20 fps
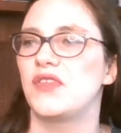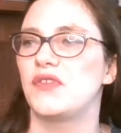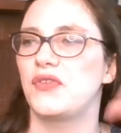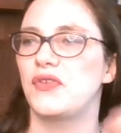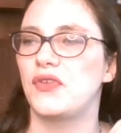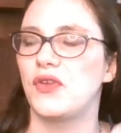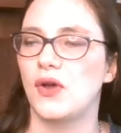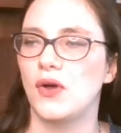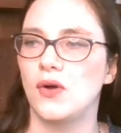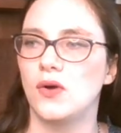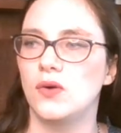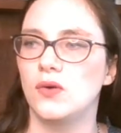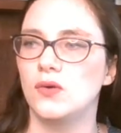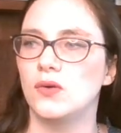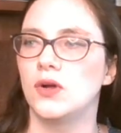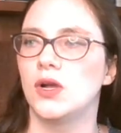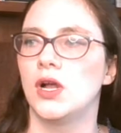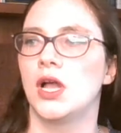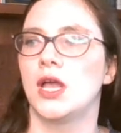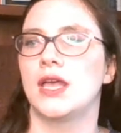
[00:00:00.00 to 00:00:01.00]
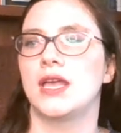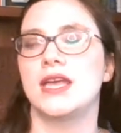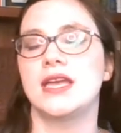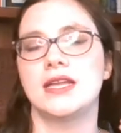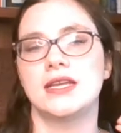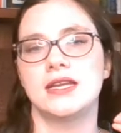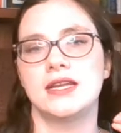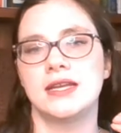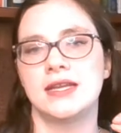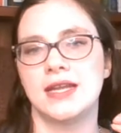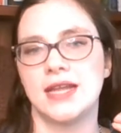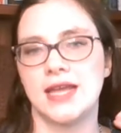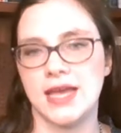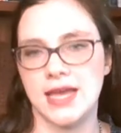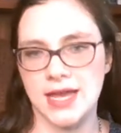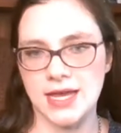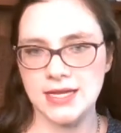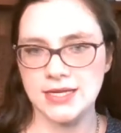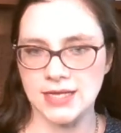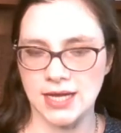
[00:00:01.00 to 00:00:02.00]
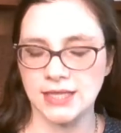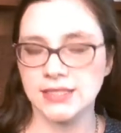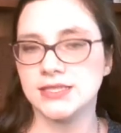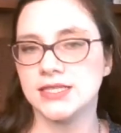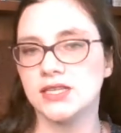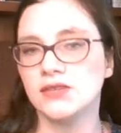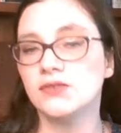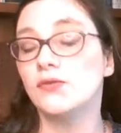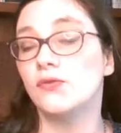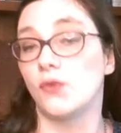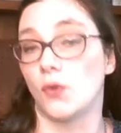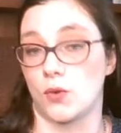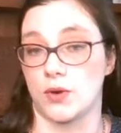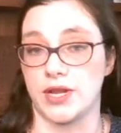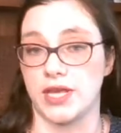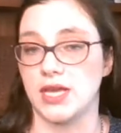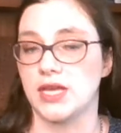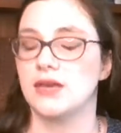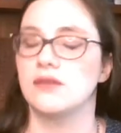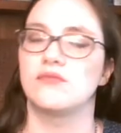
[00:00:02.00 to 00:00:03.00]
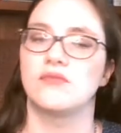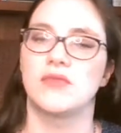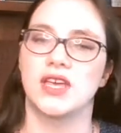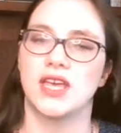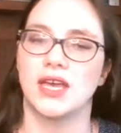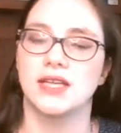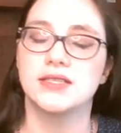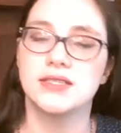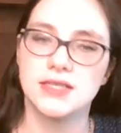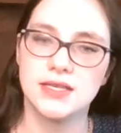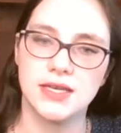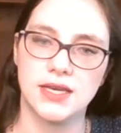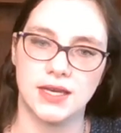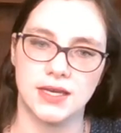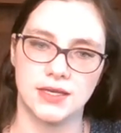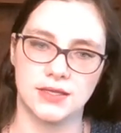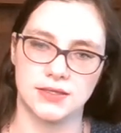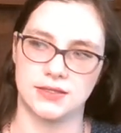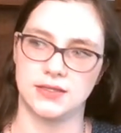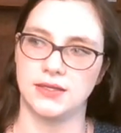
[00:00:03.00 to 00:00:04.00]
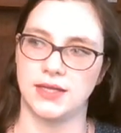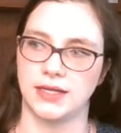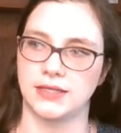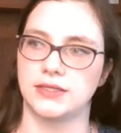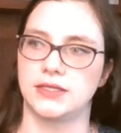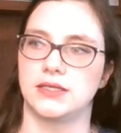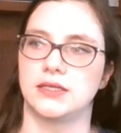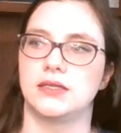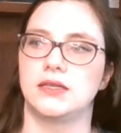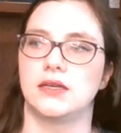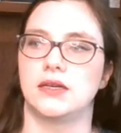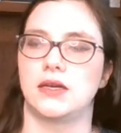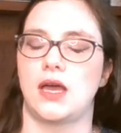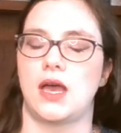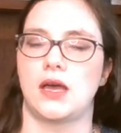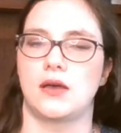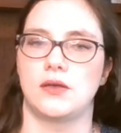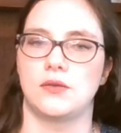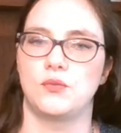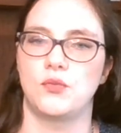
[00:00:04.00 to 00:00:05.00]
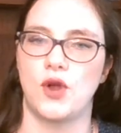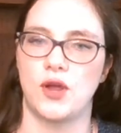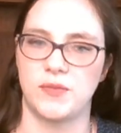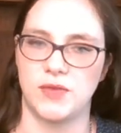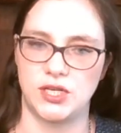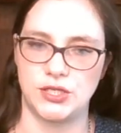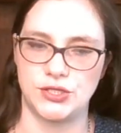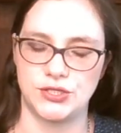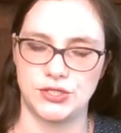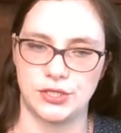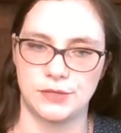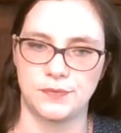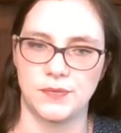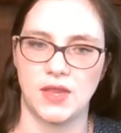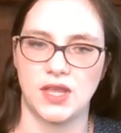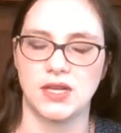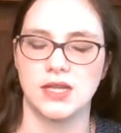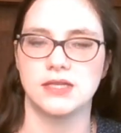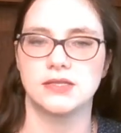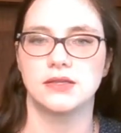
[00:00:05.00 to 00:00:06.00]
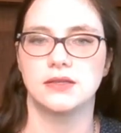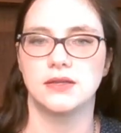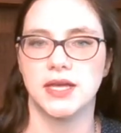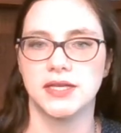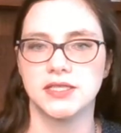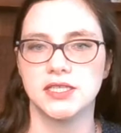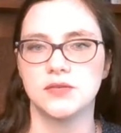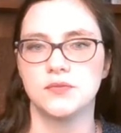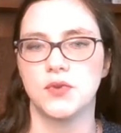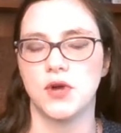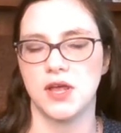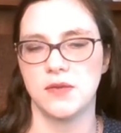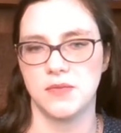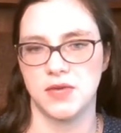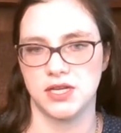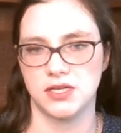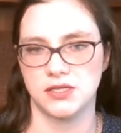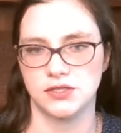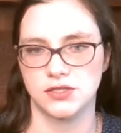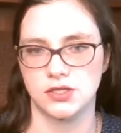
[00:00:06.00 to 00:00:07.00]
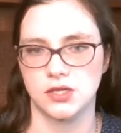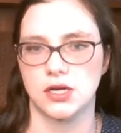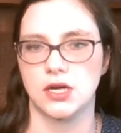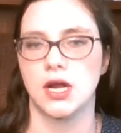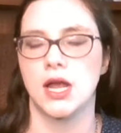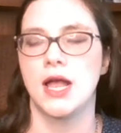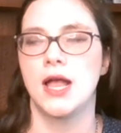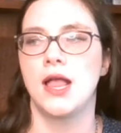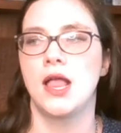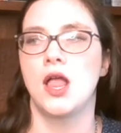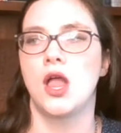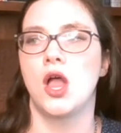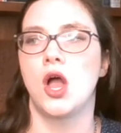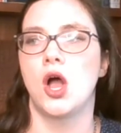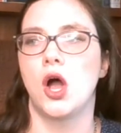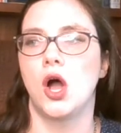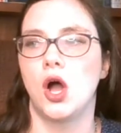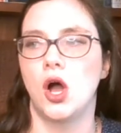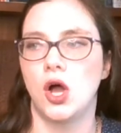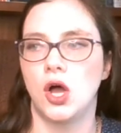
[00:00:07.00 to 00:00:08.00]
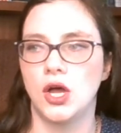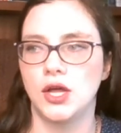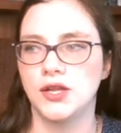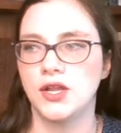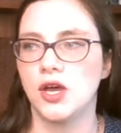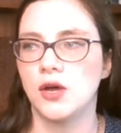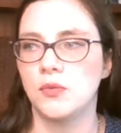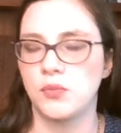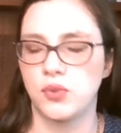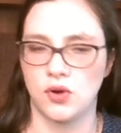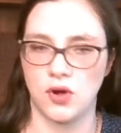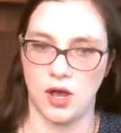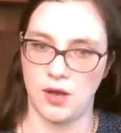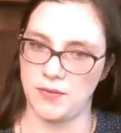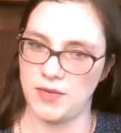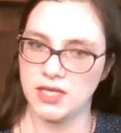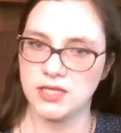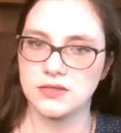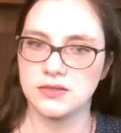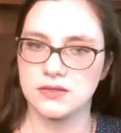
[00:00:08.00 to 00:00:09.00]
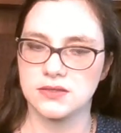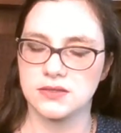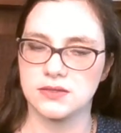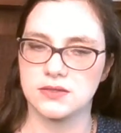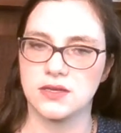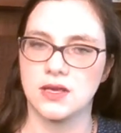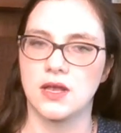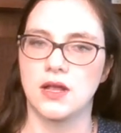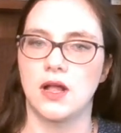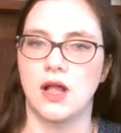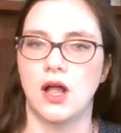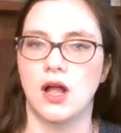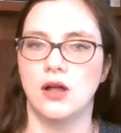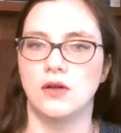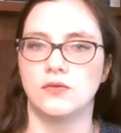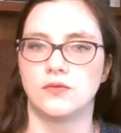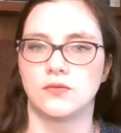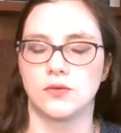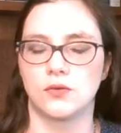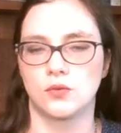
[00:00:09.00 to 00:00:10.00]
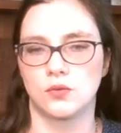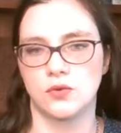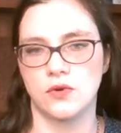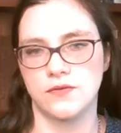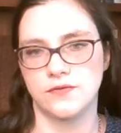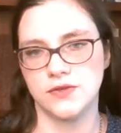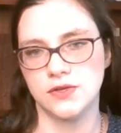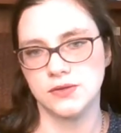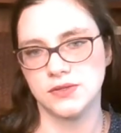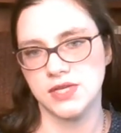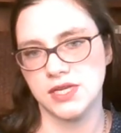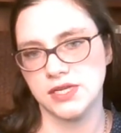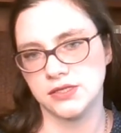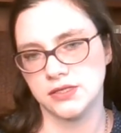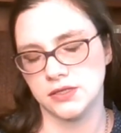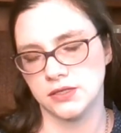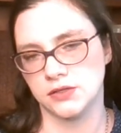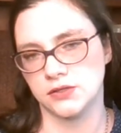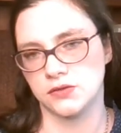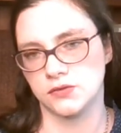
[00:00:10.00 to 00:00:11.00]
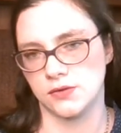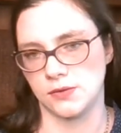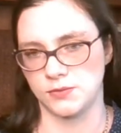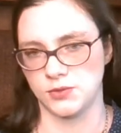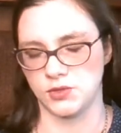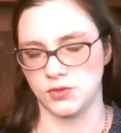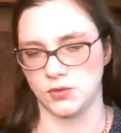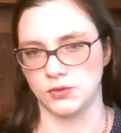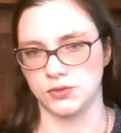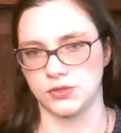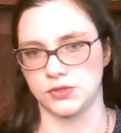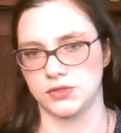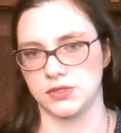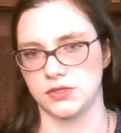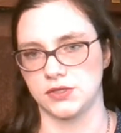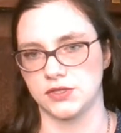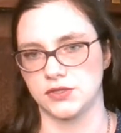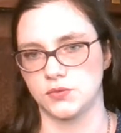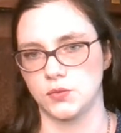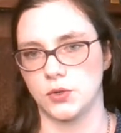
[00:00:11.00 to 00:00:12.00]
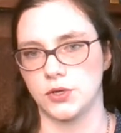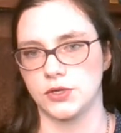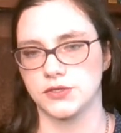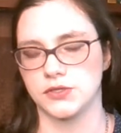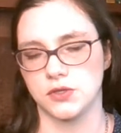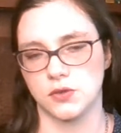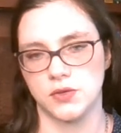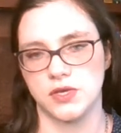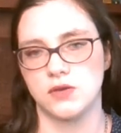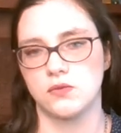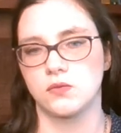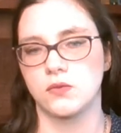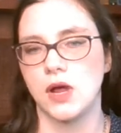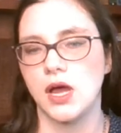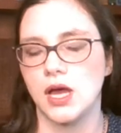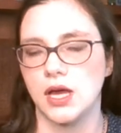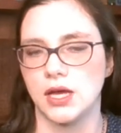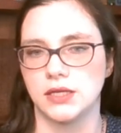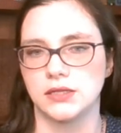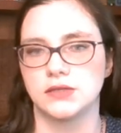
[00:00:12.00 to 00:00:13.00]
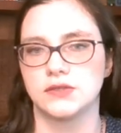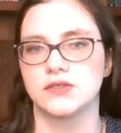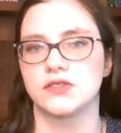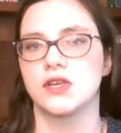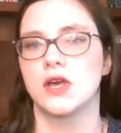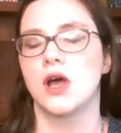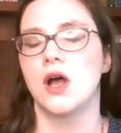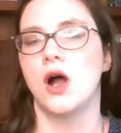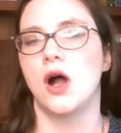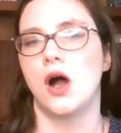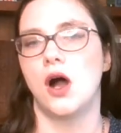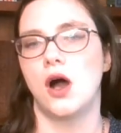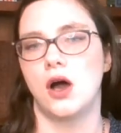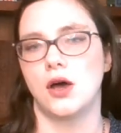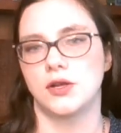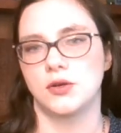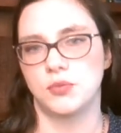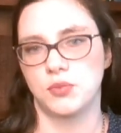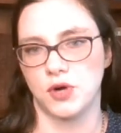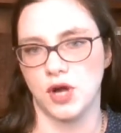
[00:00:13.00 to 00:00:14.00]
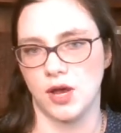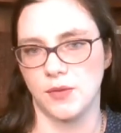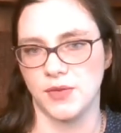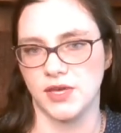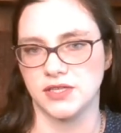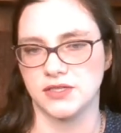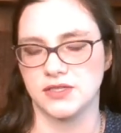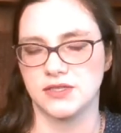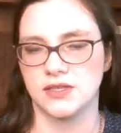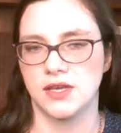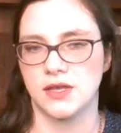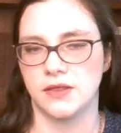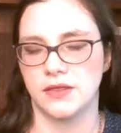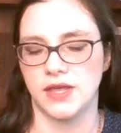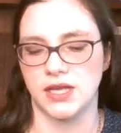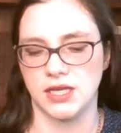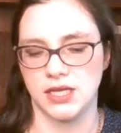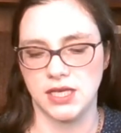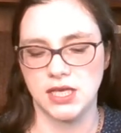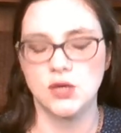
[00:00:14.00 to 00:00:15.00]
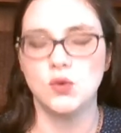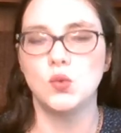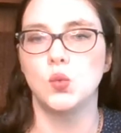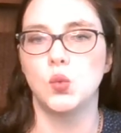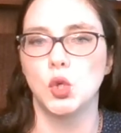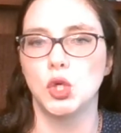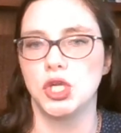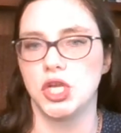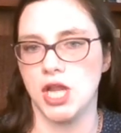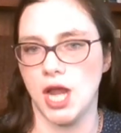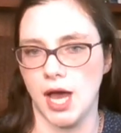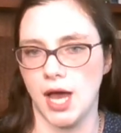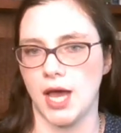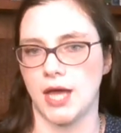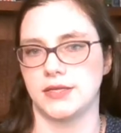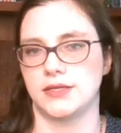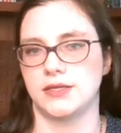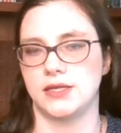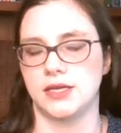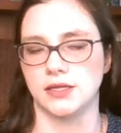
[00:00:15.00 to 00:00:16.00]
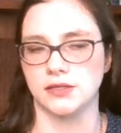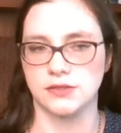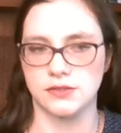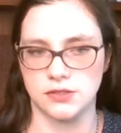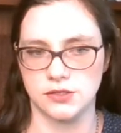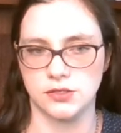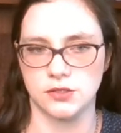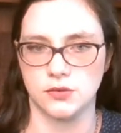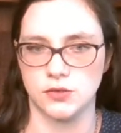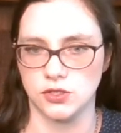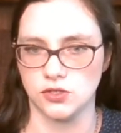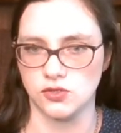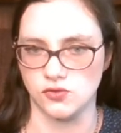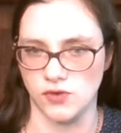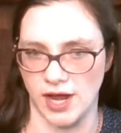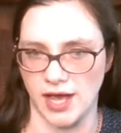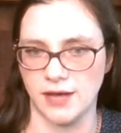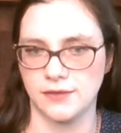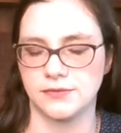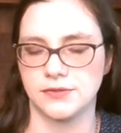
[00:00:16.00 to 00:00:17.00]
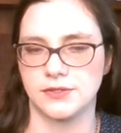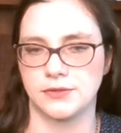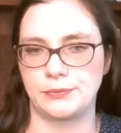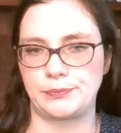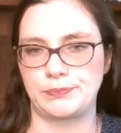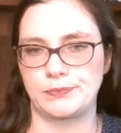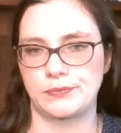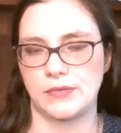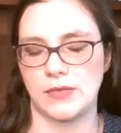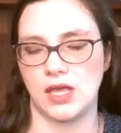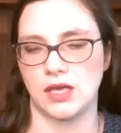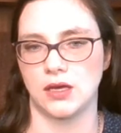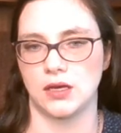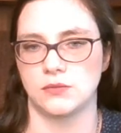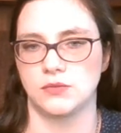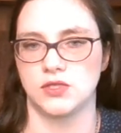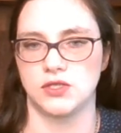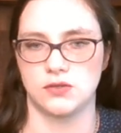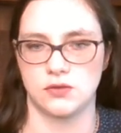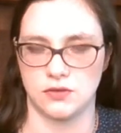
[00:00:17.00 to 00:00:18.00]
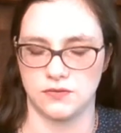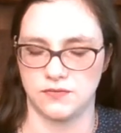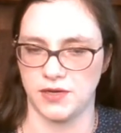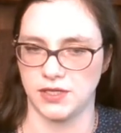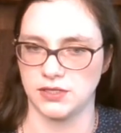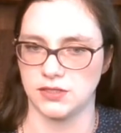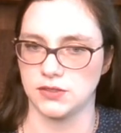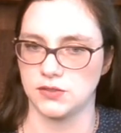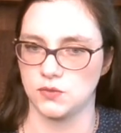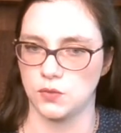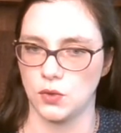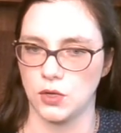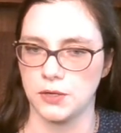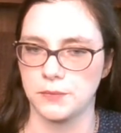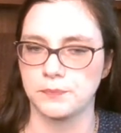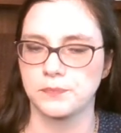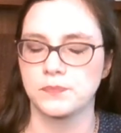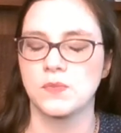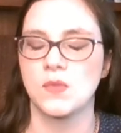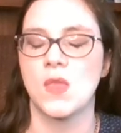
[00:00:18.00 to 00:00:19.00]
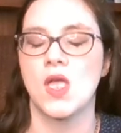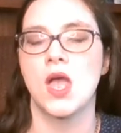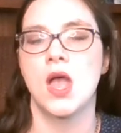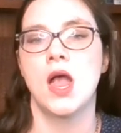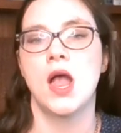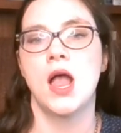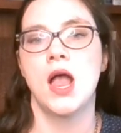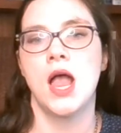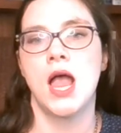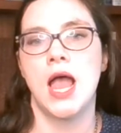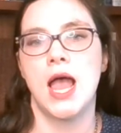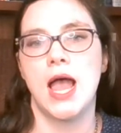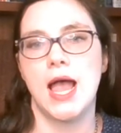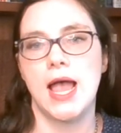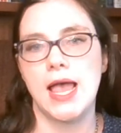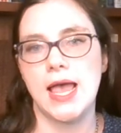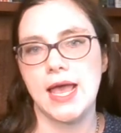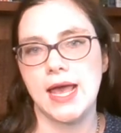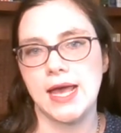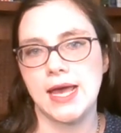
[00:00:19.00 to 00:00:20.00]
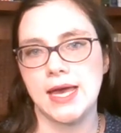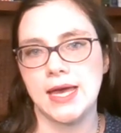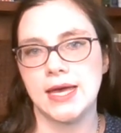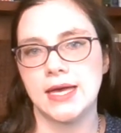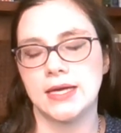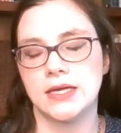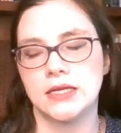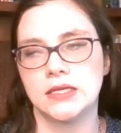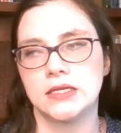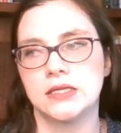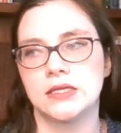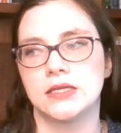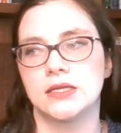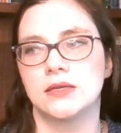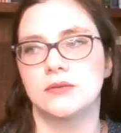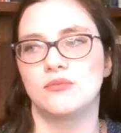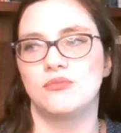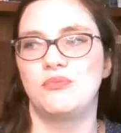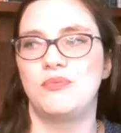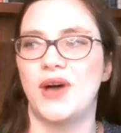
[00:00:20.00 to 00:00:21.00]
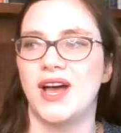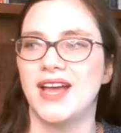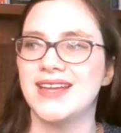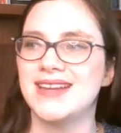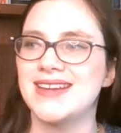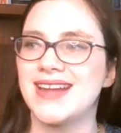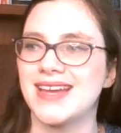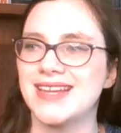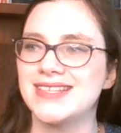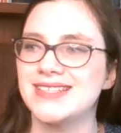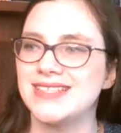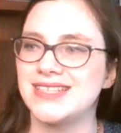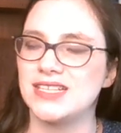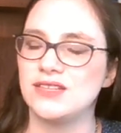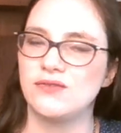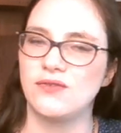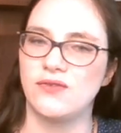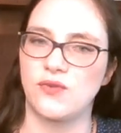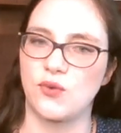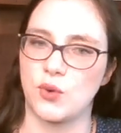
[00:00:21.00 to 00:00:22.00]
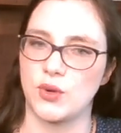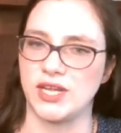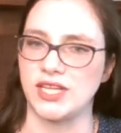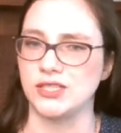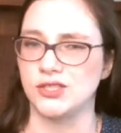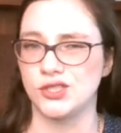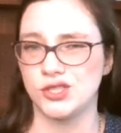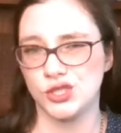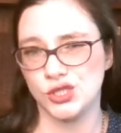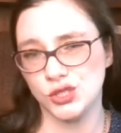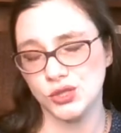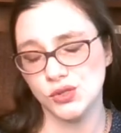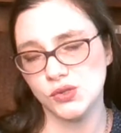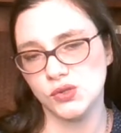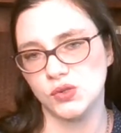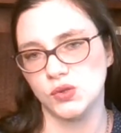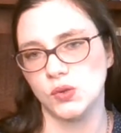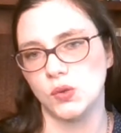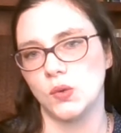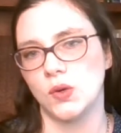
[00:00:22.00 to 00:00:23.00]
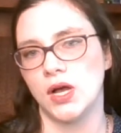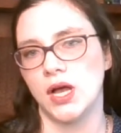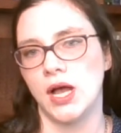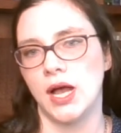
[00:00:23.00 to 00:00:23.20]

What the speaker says: So in 1940, Mackenzie King is elected Prime Minister, and he's elected Prime Minister on a promise of refusing to conscript soldiers in this war. So he runs on a promise that he would not institute a draft to sort of fight this war. And by 1942,